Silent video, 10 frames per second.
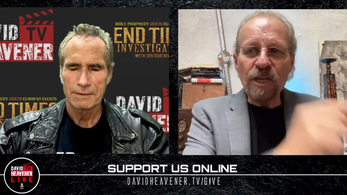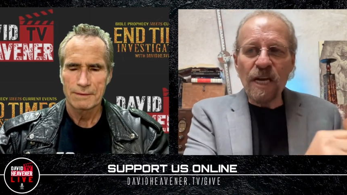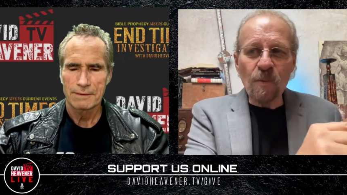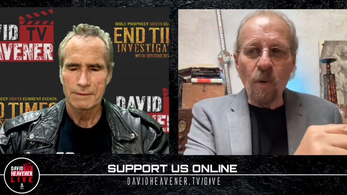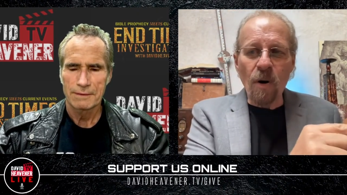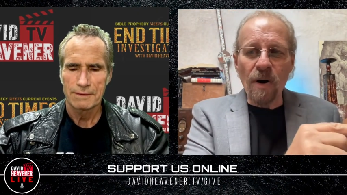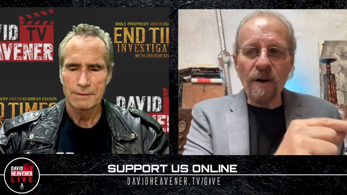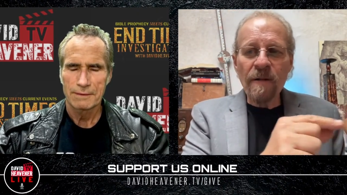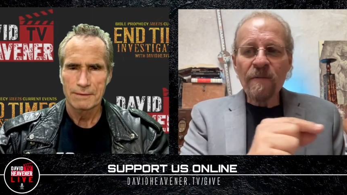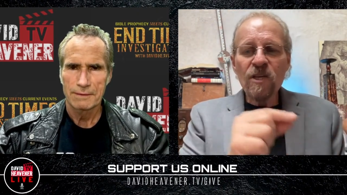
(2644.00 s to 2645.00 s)
Speaker 1: seed
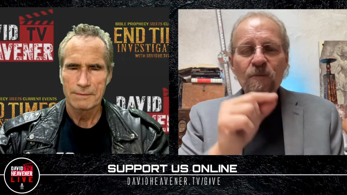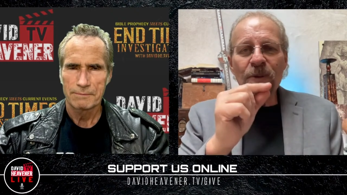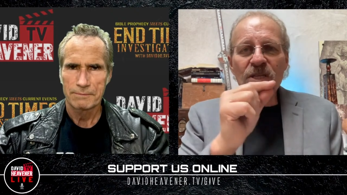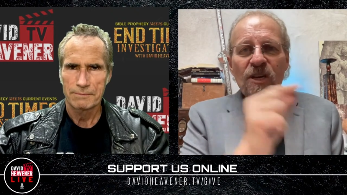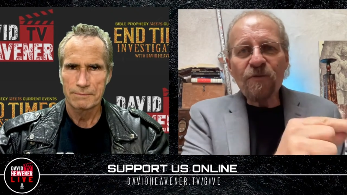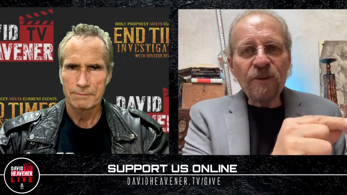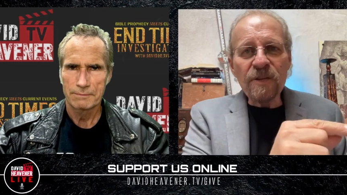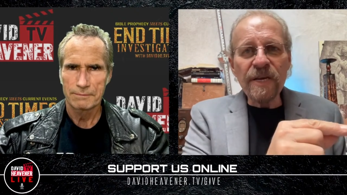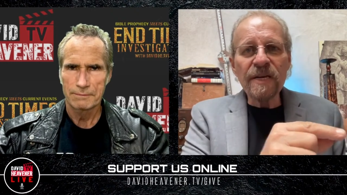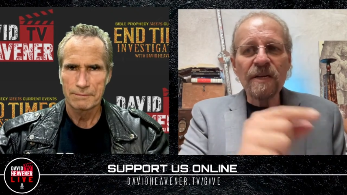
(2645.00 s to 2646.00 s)
war,
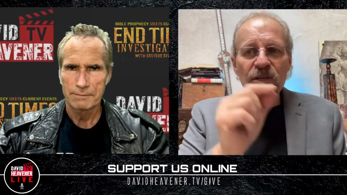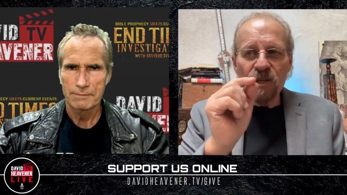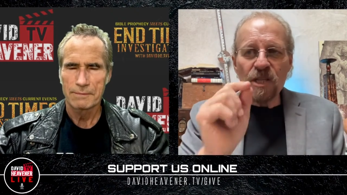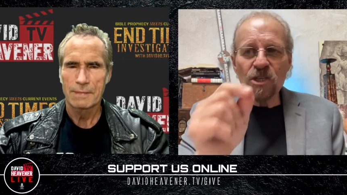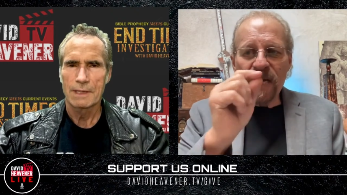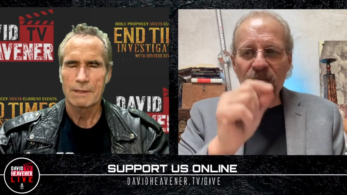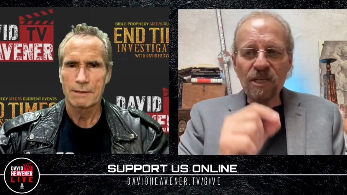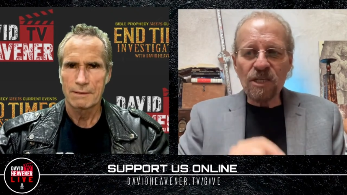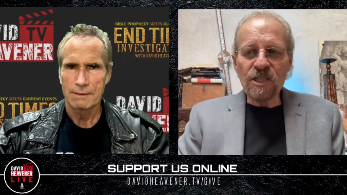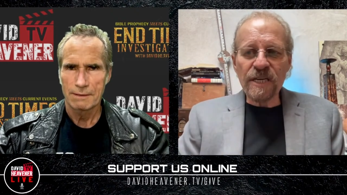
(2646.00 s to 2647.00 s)
specifically to the
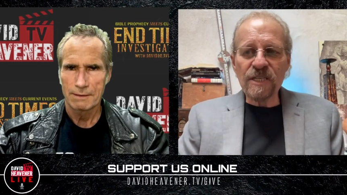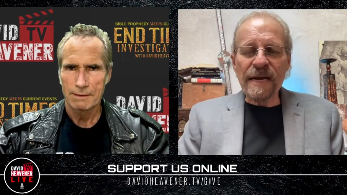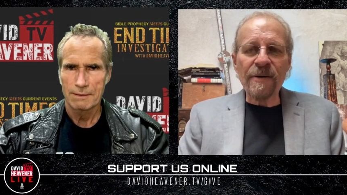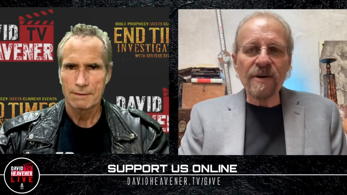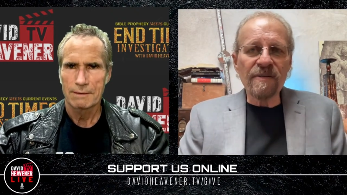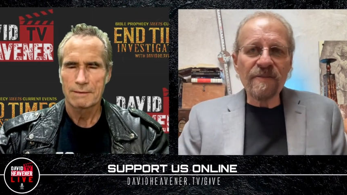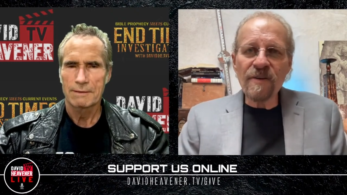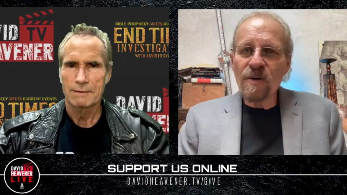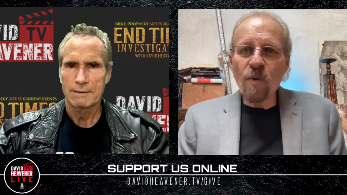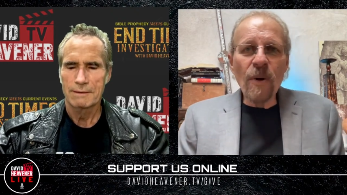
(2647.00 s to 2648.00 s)
Genesis 6 narrative.
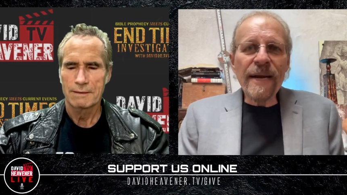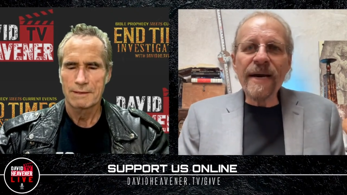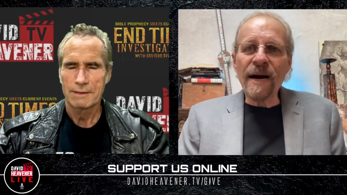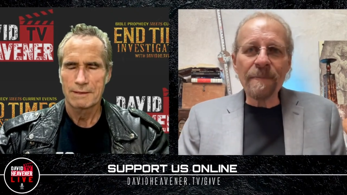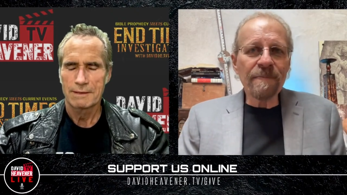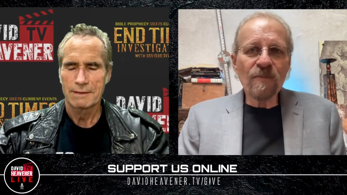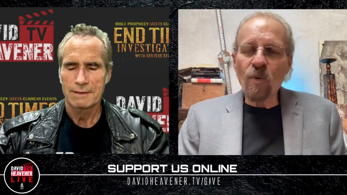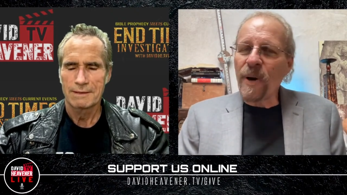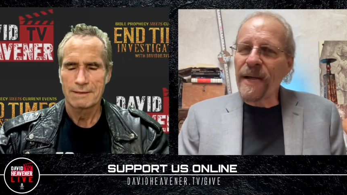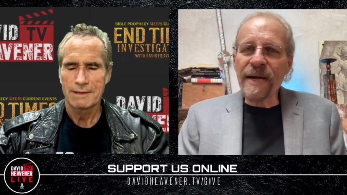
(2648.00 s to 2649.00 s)
Wake up,
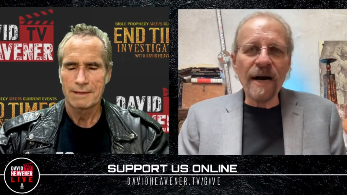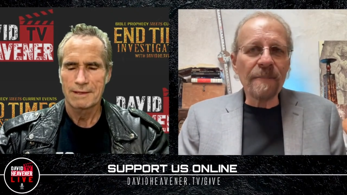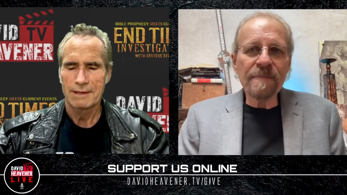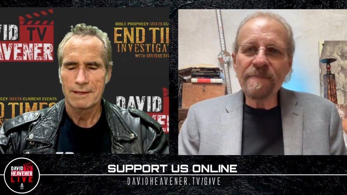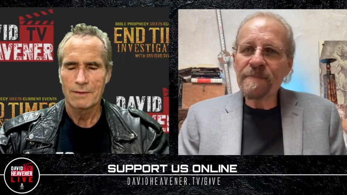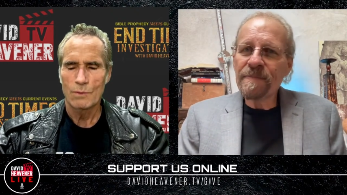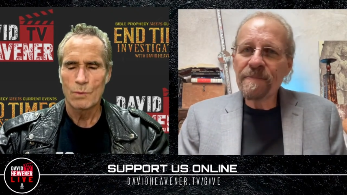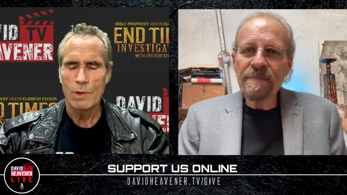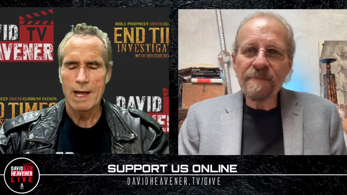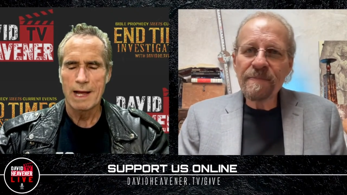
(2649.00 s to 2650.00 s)
wake up.
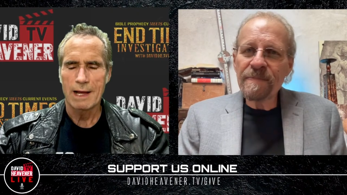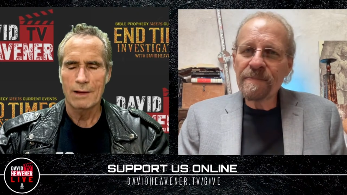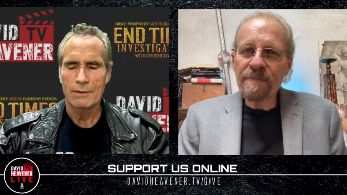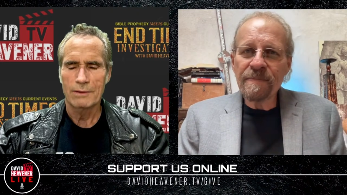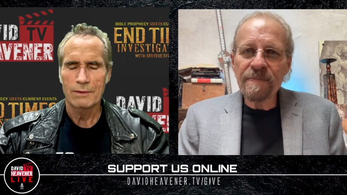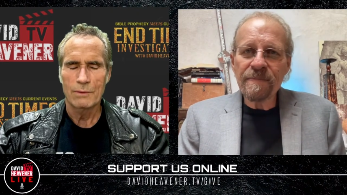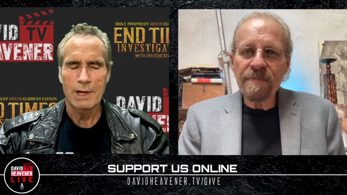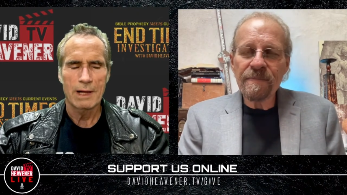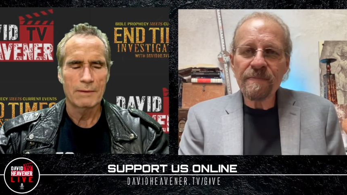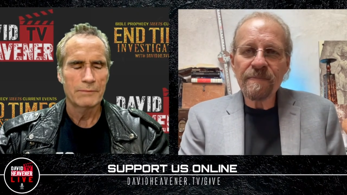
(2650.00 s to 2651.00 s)
Speaker 2: Wow,
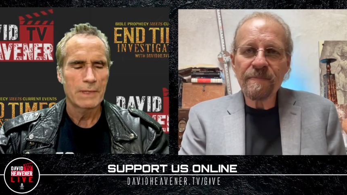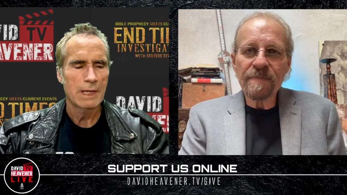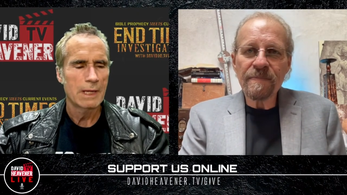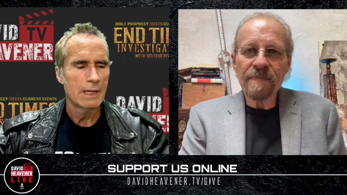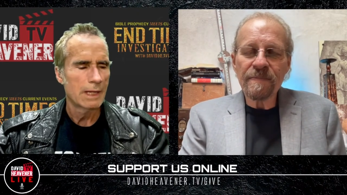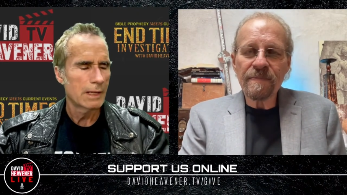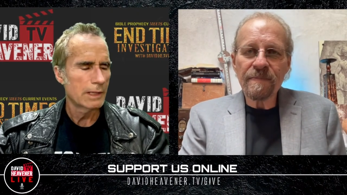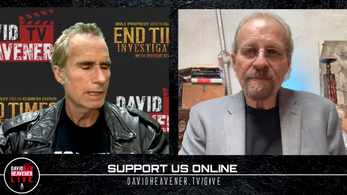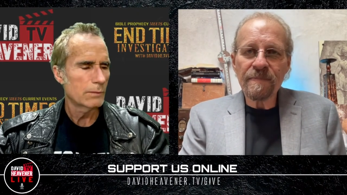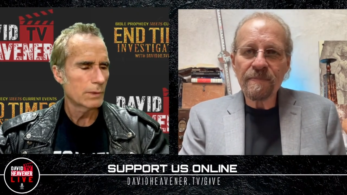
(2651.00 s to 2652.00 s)
wow.
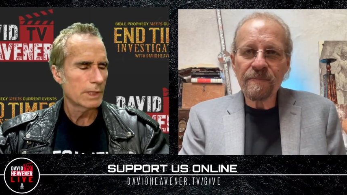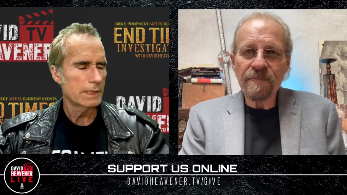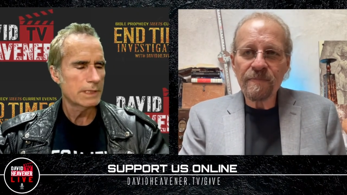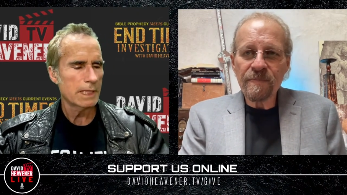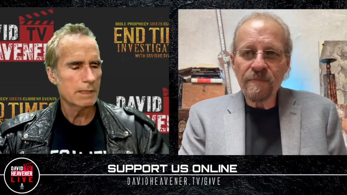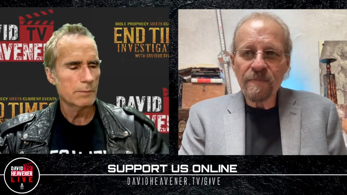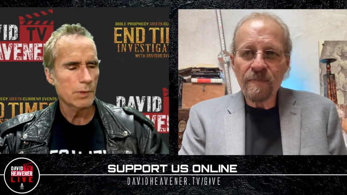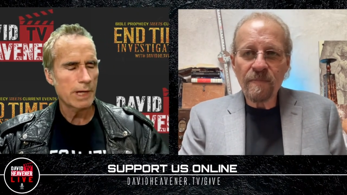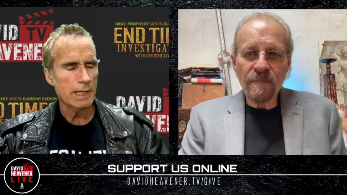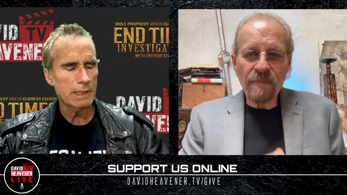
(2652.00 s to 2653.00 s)
L.A., we're going to take a
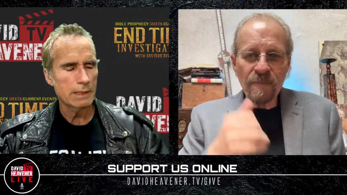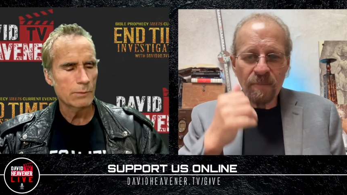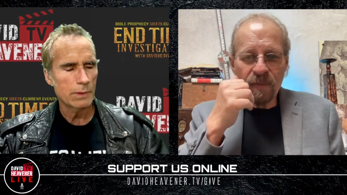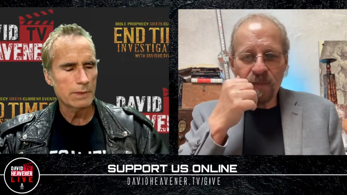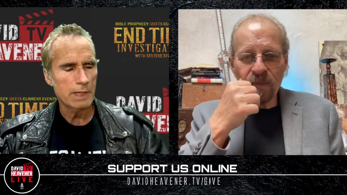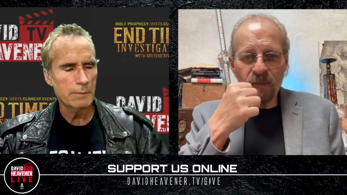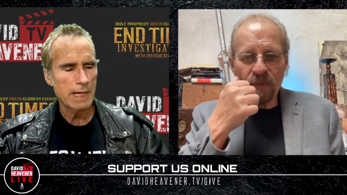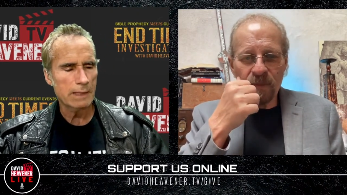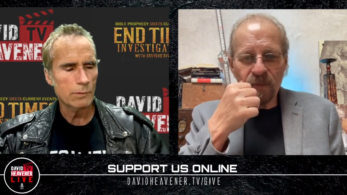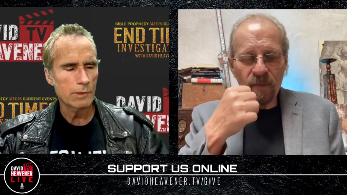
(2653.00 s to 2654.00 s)
break, and when we
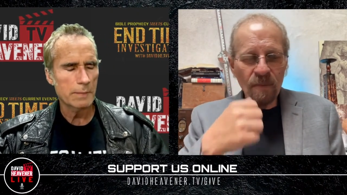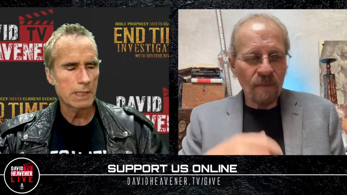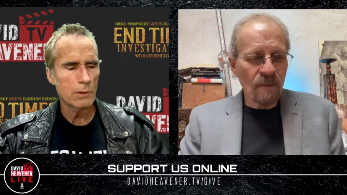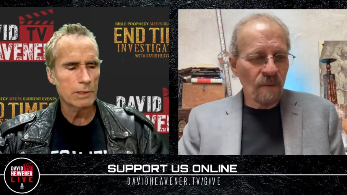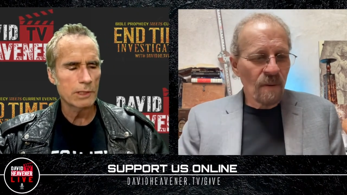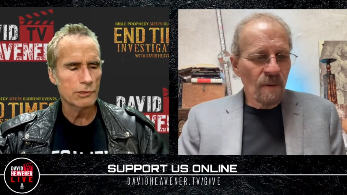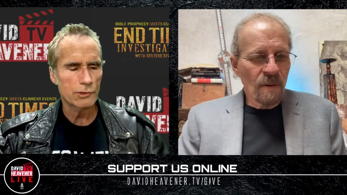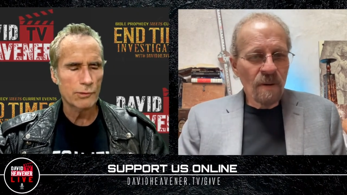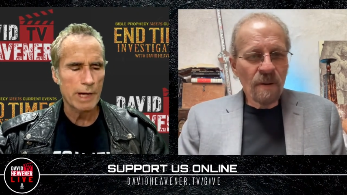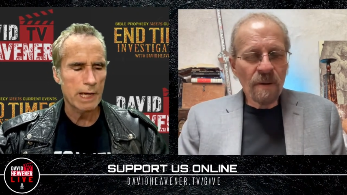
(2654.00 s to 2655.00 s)
come back, we're going to be going
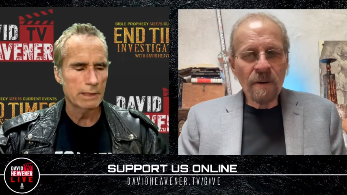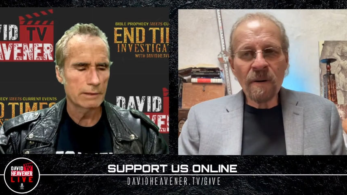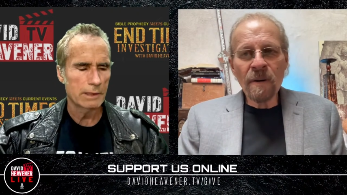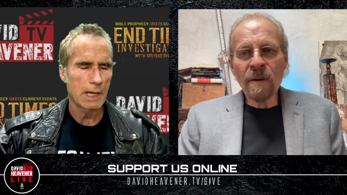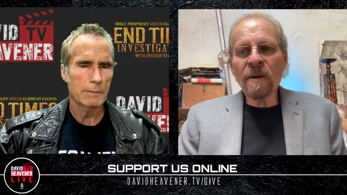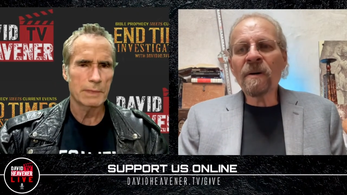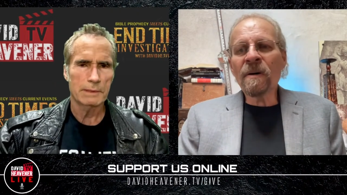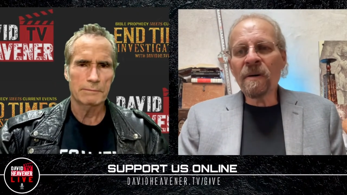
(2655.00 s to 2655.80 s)
underground. I'll